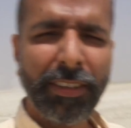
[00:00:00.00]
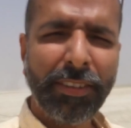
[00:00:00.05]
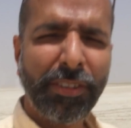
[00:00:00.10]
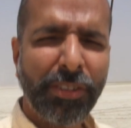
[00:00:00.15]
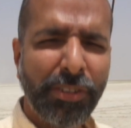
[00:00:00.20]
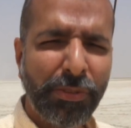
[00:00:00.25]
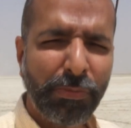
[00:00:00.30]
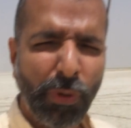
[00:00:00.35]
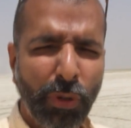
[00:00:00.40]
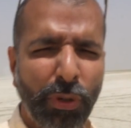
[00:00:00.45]

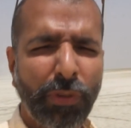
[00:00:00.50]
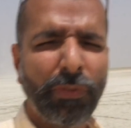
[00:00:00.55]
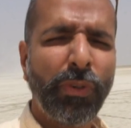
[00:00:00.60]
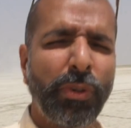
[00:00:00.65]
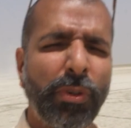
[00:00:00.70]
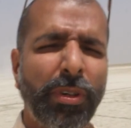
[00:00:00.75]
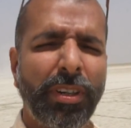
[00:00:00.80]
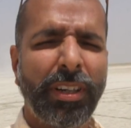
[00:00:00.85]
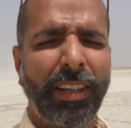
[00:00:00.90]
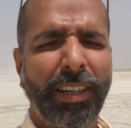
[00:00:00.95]
This is
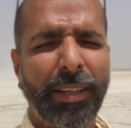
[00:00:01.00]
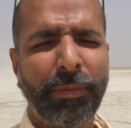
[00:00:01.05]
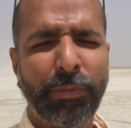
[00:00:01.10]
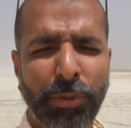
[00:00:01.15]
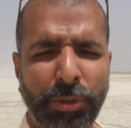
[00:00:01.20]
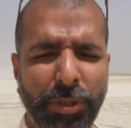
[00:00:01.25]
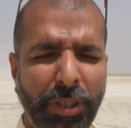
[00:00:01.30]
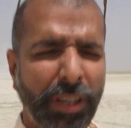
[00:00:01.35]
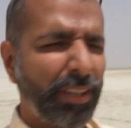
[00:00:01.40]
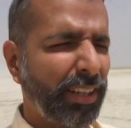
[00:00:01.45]
Motovore. I'm
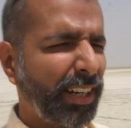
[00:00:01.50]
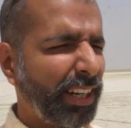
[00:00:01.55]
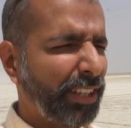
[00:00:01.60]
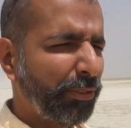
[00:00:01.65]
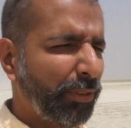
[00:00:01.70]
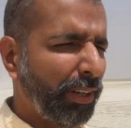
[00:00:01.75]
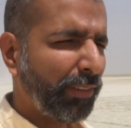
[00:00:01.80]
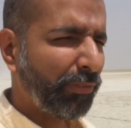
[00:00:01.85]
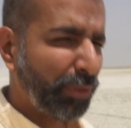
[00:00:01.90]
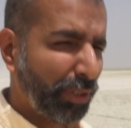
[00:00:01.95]
Tushar, and
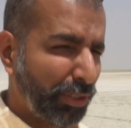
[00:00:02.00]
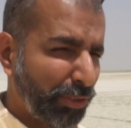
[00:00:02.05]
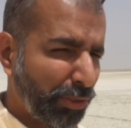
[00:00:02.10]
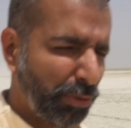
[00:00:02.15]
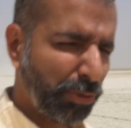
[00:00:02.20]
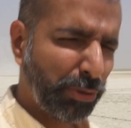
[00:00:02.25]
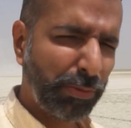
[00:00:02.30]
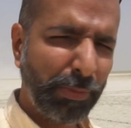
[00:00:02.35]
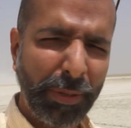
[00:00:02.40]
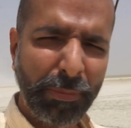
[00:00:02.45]
you'll have to
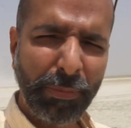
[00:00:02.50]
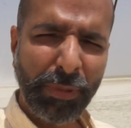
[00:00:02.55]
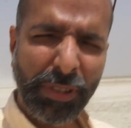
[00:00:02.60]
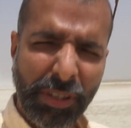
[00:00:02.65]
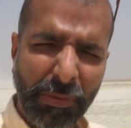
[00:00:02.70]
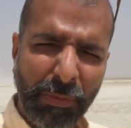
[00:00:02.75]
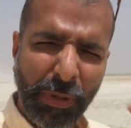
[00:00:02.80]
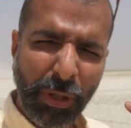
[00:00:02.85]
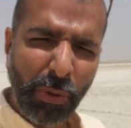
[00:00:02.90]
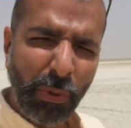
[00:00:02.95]
excuse my
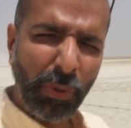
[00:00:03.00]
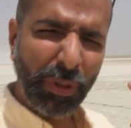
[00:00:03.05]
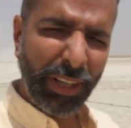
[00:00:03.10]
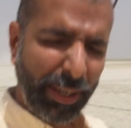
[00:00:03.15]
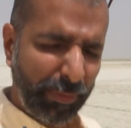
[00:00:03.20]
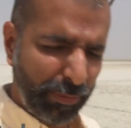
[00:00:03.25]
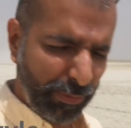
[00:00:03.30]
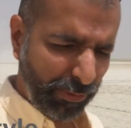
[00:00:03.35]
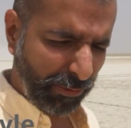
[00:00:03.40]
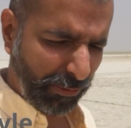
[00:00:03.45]
Mr. Magoo
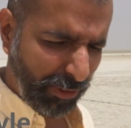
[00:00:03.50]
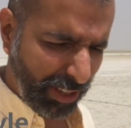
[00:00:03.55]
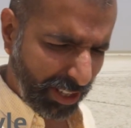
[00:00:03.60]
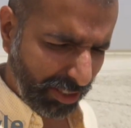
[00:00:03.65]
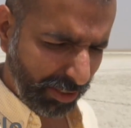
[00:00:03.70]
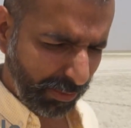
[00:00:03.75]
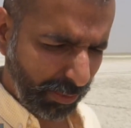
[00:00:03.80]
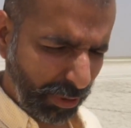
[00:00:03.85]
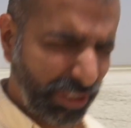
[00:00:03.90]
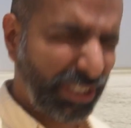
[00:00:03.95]
type
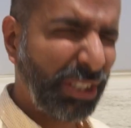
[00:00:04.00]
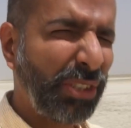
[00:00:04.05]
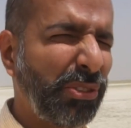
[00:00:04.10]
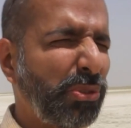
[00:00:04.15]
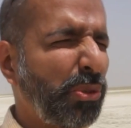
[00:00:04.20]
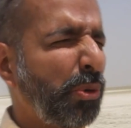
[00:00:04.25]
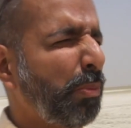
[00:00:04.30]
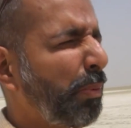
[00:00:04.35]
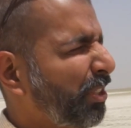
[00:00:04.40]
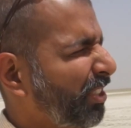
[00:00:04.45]
face because there's
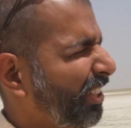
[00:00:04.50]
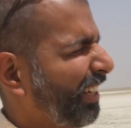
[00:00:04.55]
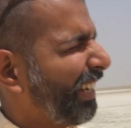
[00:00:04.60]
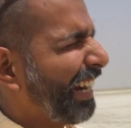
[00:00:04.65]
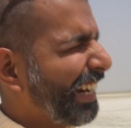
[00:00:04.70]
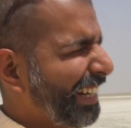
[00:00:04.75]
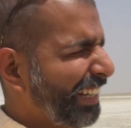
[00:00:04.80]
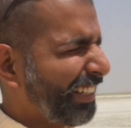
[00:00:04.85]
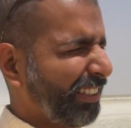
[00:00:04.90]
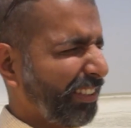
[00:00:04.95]
so much
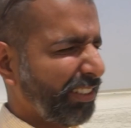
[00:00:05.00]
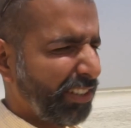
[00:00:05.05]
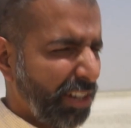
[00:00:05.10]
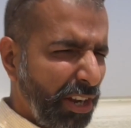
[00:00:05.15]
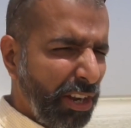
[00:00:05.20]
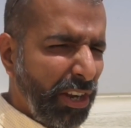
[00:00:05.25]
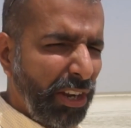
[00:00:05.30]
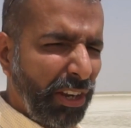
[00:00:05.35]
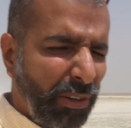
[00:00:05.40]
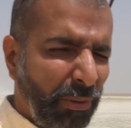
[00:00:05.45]
light here.
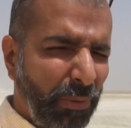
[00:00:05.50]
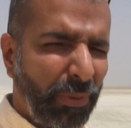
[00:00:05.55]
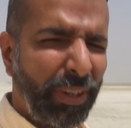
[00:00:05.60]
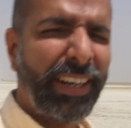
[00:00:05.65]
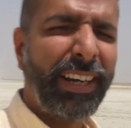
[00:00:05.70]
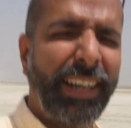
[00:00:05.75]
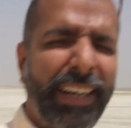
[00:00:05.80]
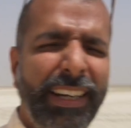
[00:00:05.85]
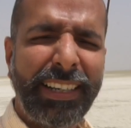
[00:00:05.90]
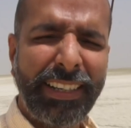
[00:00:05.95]

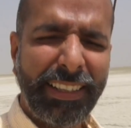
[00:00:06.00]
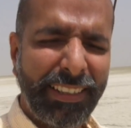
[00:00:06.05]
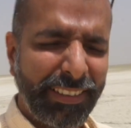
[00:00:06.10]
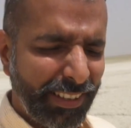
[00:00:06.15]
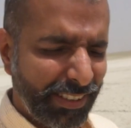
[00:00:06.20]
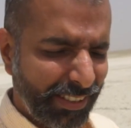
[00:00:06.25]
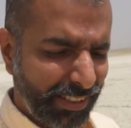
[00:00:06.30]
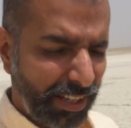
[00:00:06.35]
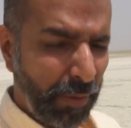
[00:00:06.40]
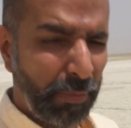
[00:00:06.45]
We're at
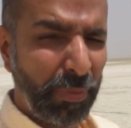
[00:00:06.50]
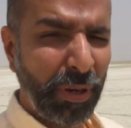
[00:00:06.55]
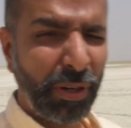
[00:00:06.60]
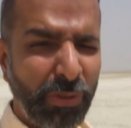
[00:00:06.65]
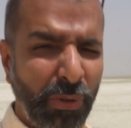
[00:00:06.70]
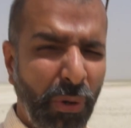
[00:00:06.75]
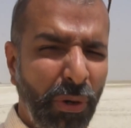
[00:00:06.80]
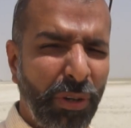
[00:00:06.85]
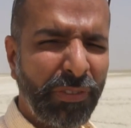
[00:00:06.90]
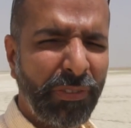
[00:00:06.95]
the Sambhar
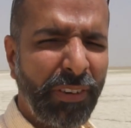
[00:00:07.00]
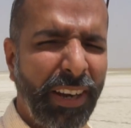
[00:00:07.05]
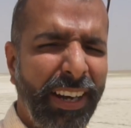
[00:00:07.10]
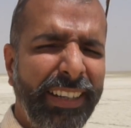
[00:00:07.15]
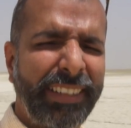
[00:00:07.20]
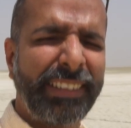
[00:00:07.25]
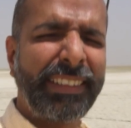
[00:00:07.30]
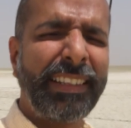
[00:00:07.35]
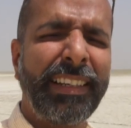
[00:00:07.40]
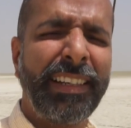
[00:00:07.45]
salt
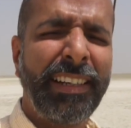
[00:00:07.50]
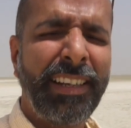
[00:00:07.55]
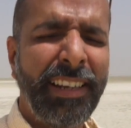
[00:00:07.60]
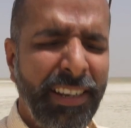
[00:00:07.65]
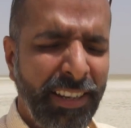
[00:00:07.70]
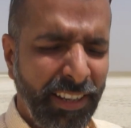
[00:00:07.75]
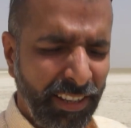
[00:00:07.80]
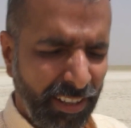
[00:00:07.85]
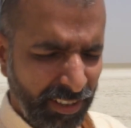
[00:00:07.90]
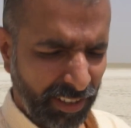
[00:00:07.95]
flats
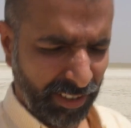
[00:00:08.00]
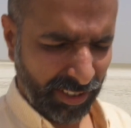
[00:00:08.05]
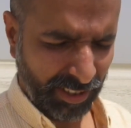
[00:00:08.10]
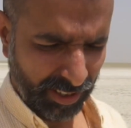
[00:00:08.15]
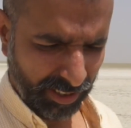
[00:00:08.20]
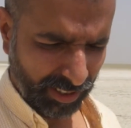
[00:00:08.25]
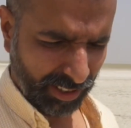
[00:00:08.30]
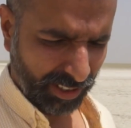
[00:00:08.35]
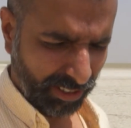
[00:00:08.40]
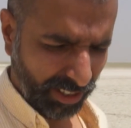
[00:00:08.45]

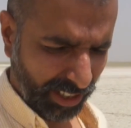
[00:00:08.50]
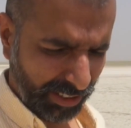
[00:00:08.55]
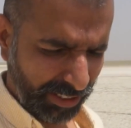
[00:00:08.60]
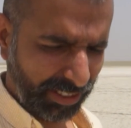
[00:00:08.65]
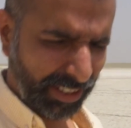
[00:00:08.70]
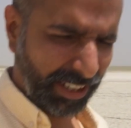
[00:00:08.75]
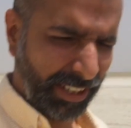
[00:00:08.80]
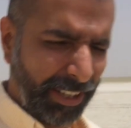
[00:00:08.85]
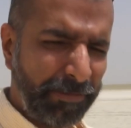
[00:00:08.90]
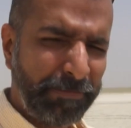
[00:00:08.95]
in
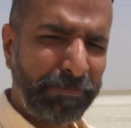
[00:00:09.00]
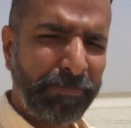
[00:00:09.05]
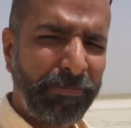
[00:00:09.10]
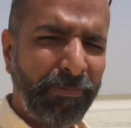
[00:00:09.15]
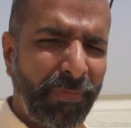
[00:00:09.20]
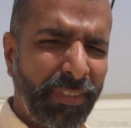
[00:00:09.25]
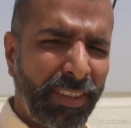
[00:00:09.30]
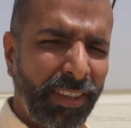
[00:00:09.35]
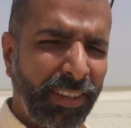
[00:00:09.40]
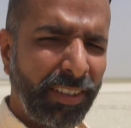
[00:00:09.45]
Rajasthan,
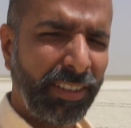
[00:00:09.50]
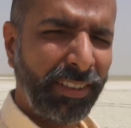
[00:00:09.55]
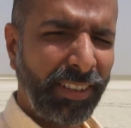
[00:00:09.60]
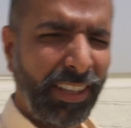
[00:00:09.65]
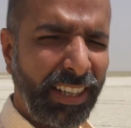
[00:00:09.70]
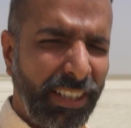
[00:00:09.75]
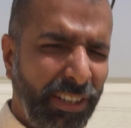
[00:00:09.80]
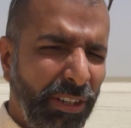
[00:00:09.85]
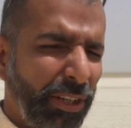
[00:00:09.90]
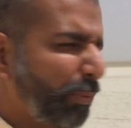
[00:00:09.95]

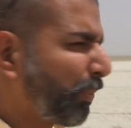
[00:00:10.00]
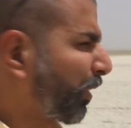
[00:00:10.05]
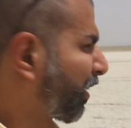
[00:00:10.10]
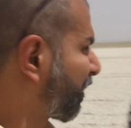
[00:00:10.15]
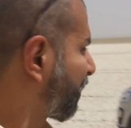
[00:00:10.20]
and today we're